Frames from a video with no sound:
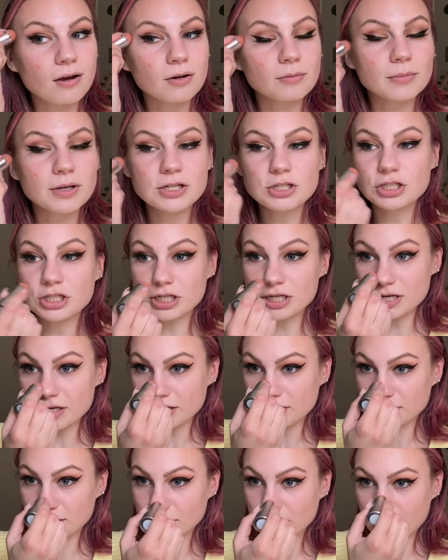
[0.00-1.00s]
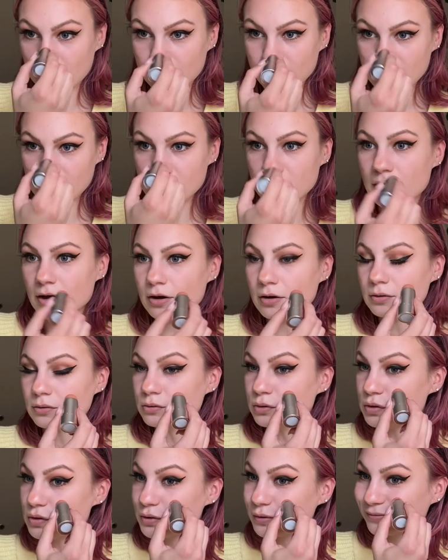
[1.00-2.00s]
on my cheek and my
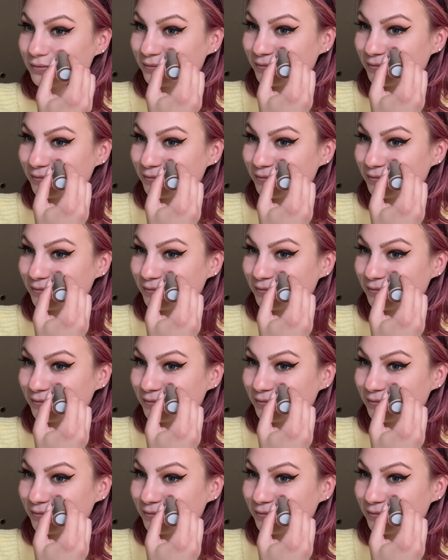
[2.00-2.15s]
nose.